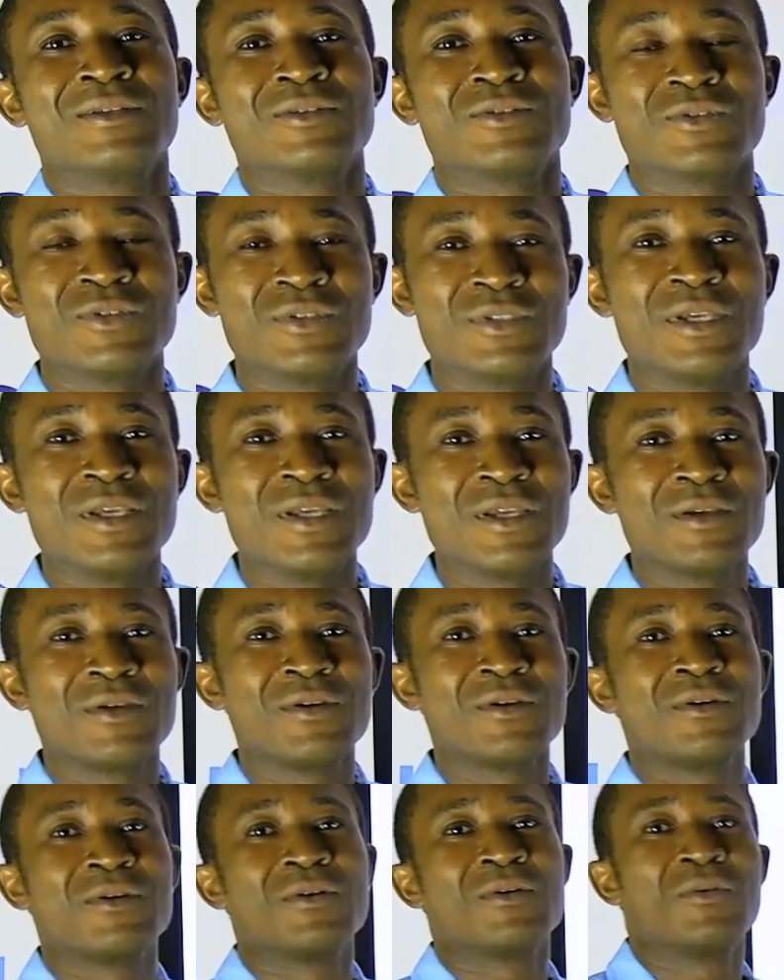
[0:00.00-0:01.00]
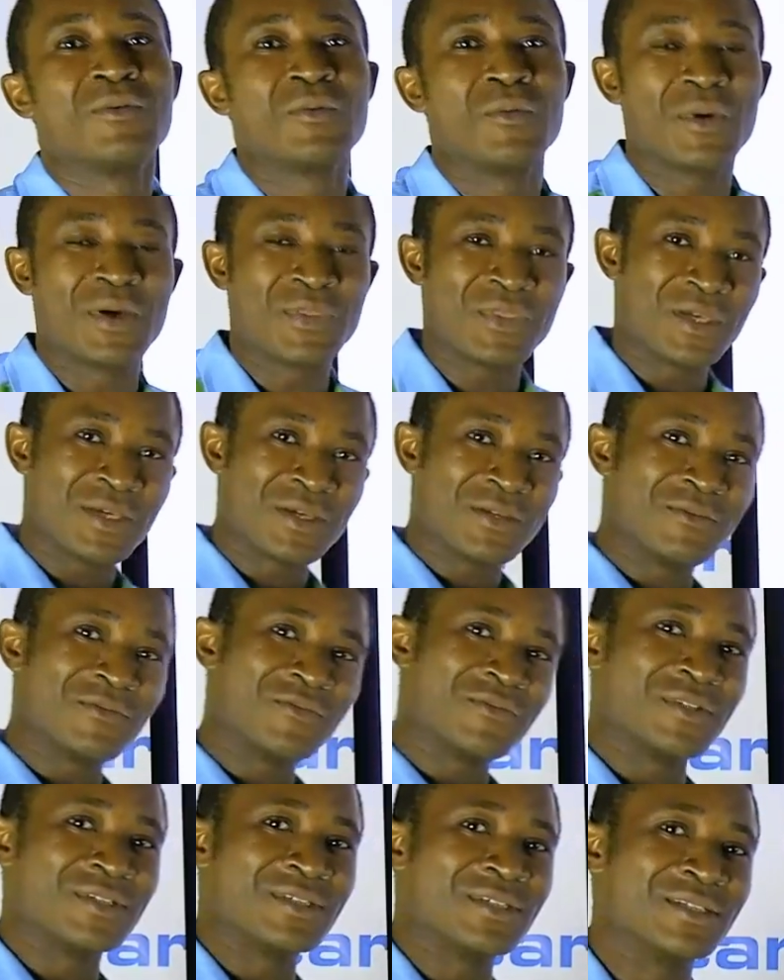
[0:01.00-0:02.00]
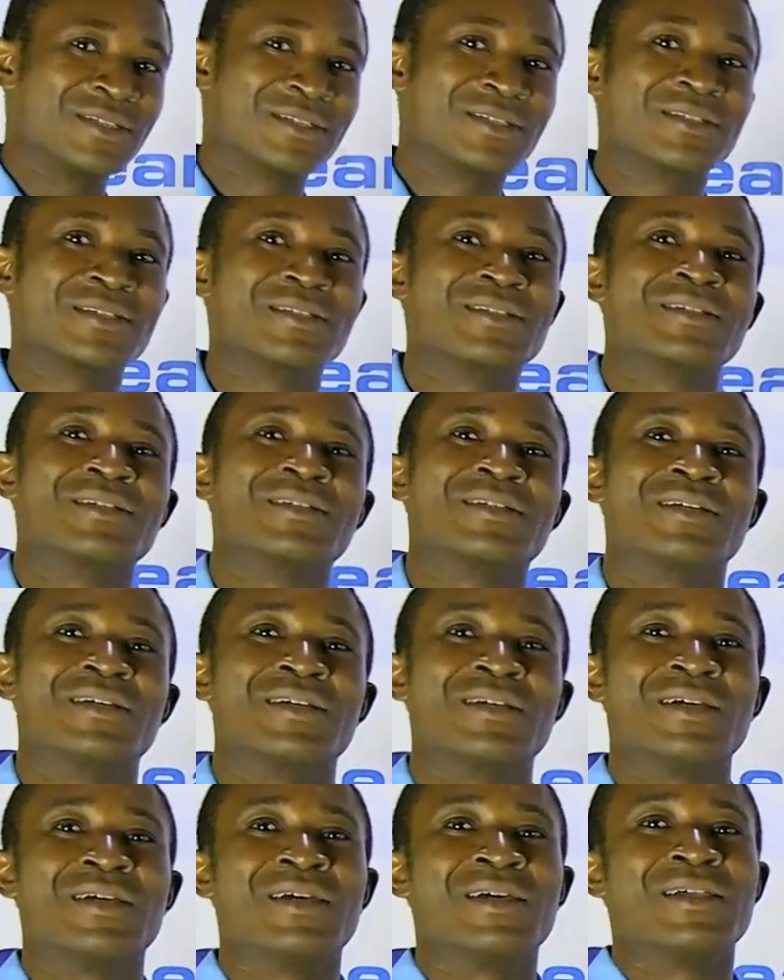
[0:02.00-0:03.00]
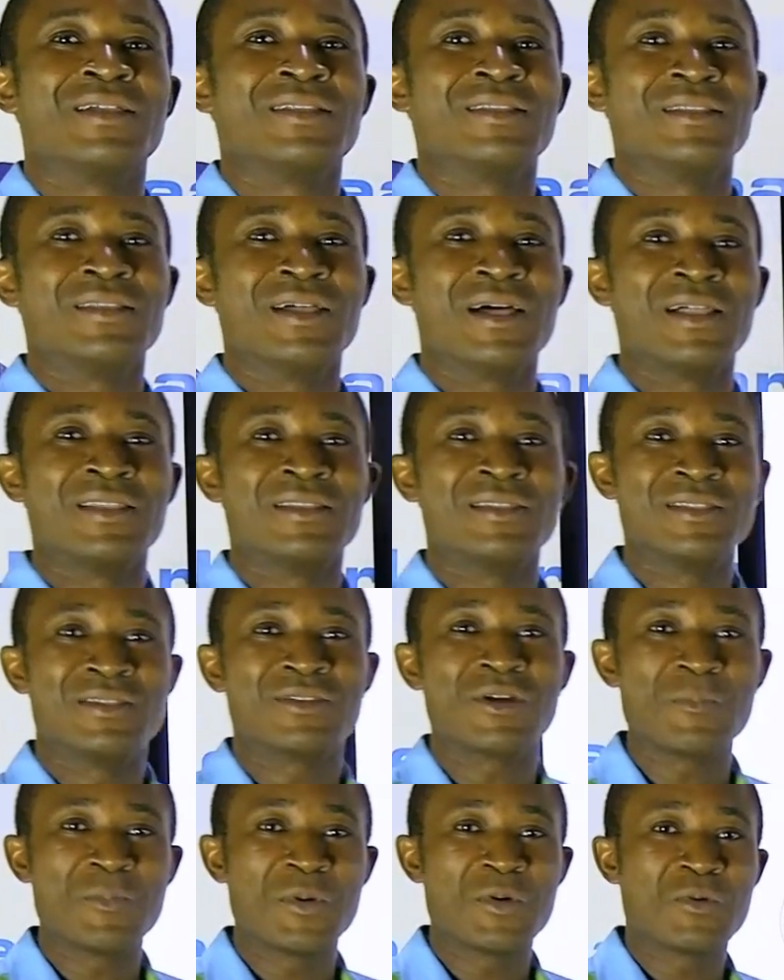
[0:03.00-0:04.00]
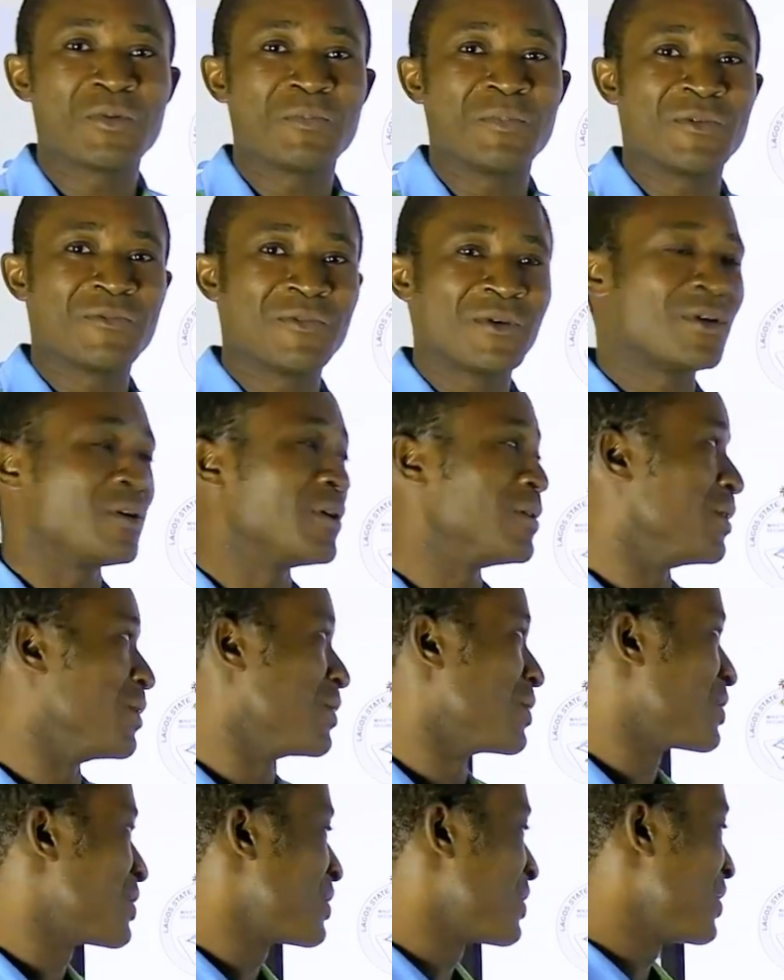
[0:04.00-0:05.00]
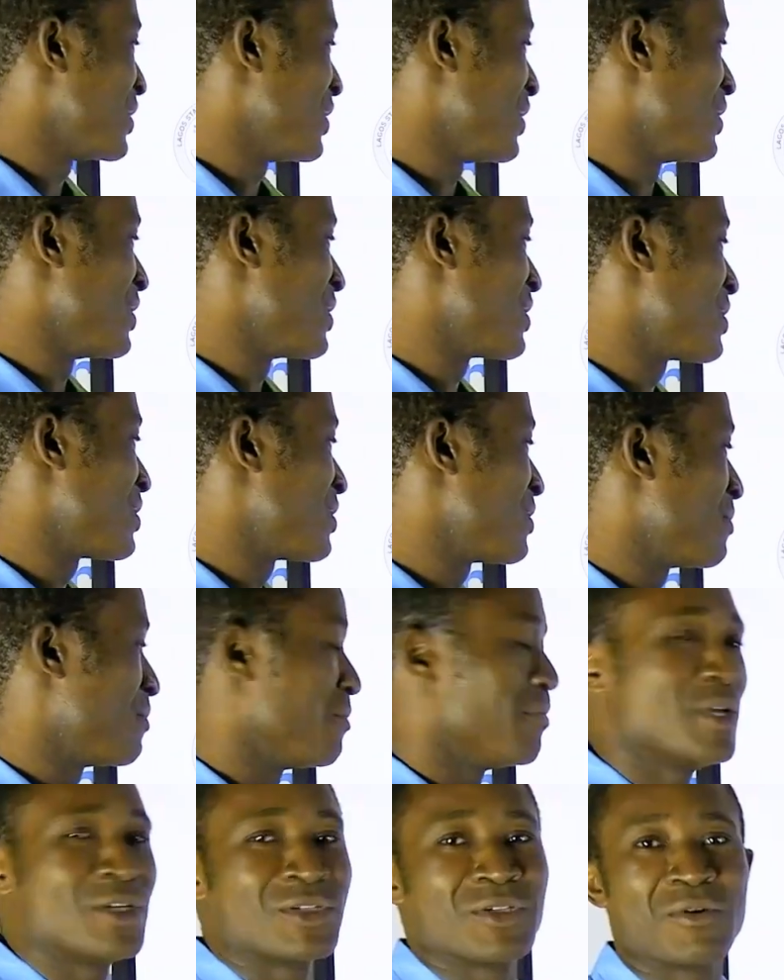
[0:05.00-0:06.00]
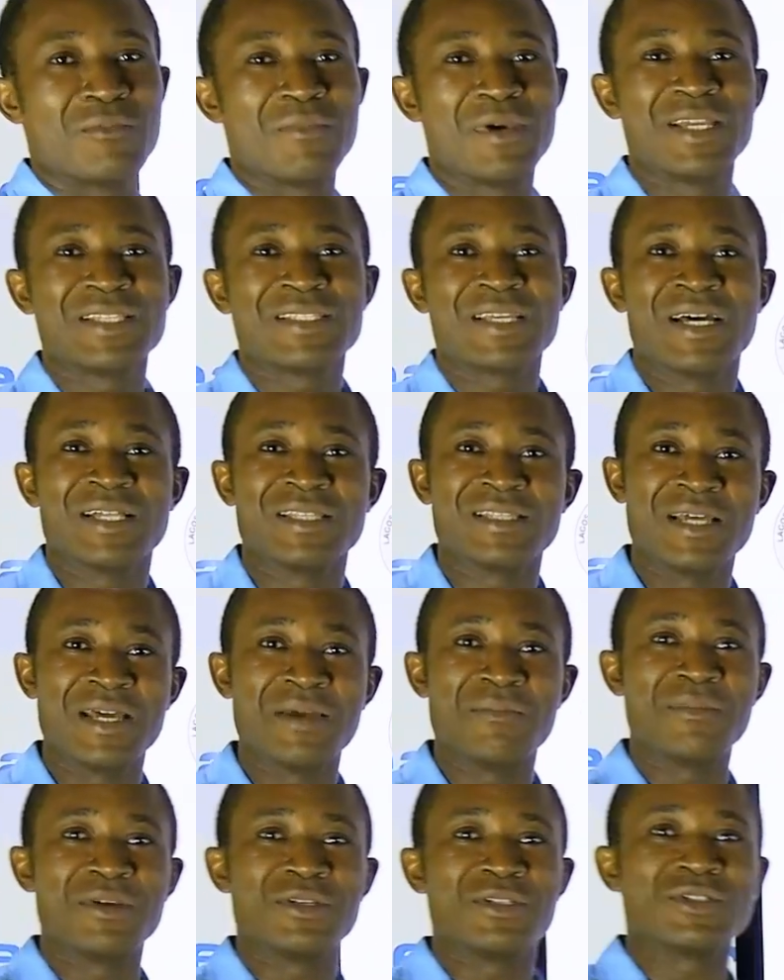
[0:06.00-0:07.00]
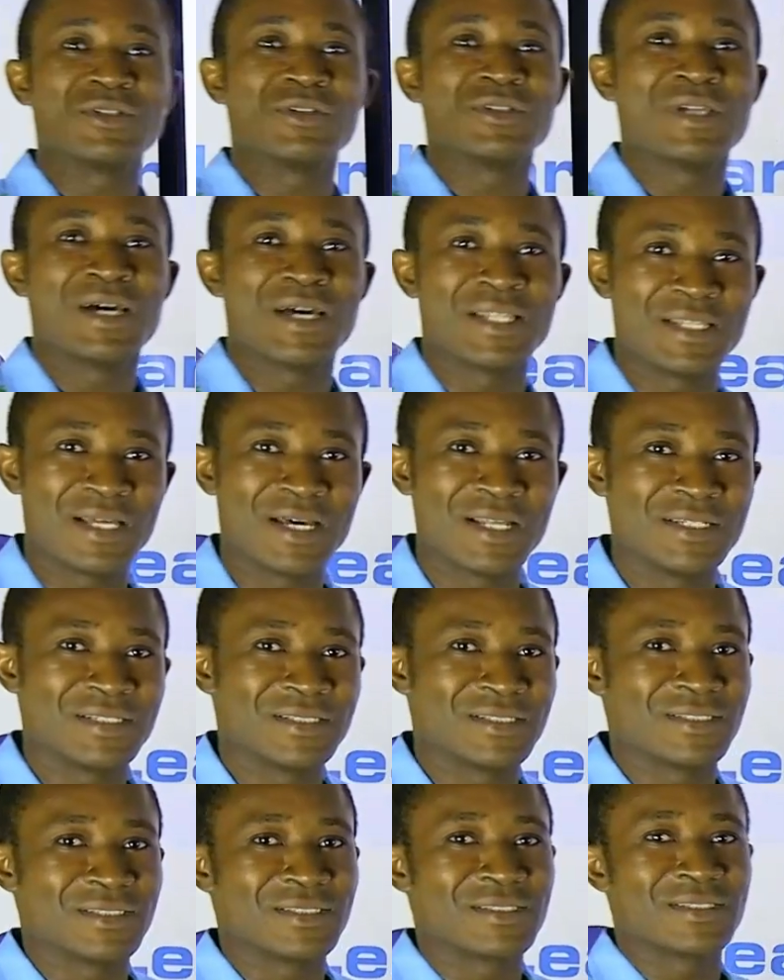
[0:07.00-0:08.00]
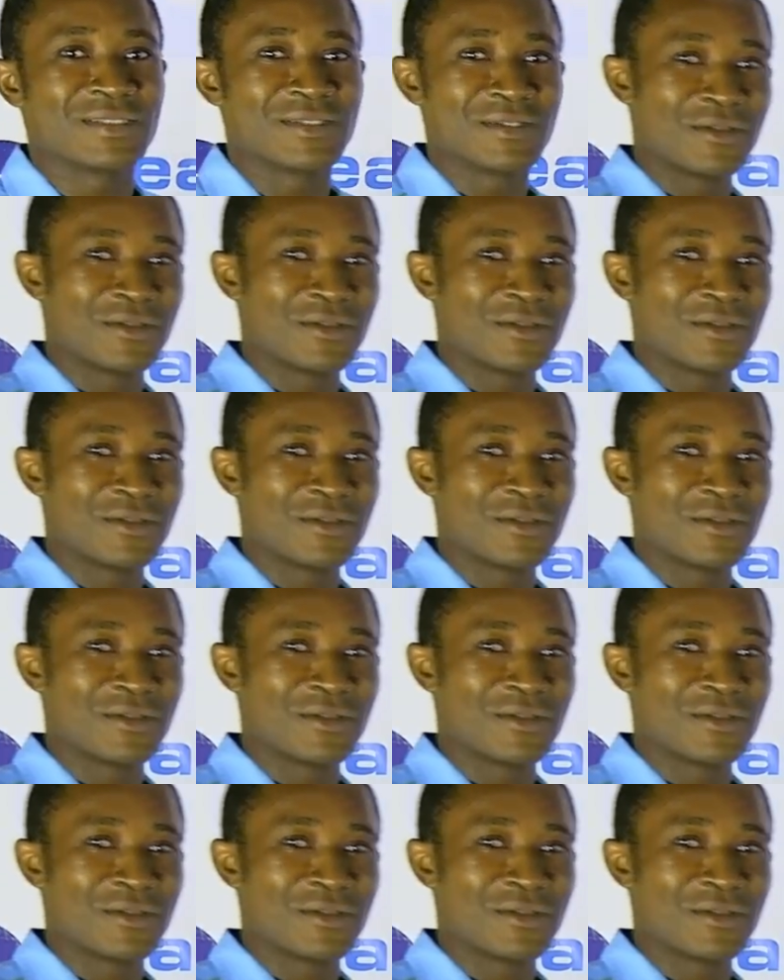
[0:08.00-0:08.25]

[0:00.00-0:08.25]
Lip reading: Today we are taking physics, and the topic before us is measurement and dimension analysis.